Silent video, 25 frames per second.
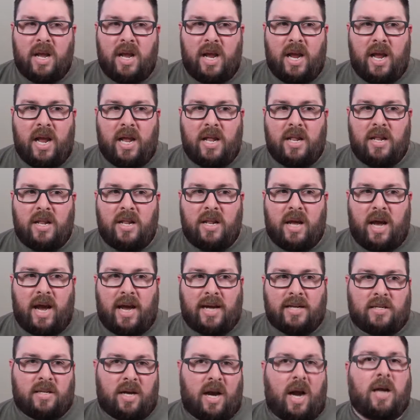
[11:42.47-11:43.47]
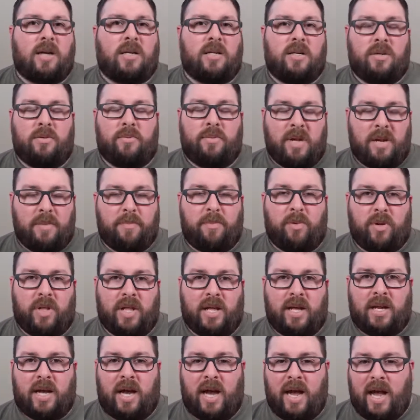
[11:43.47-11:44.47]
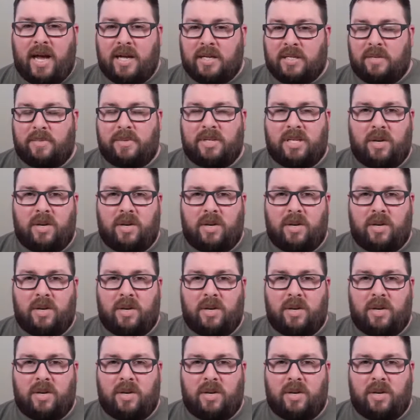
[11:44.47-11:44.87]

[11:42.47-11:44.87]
And I talked to people that I asked them,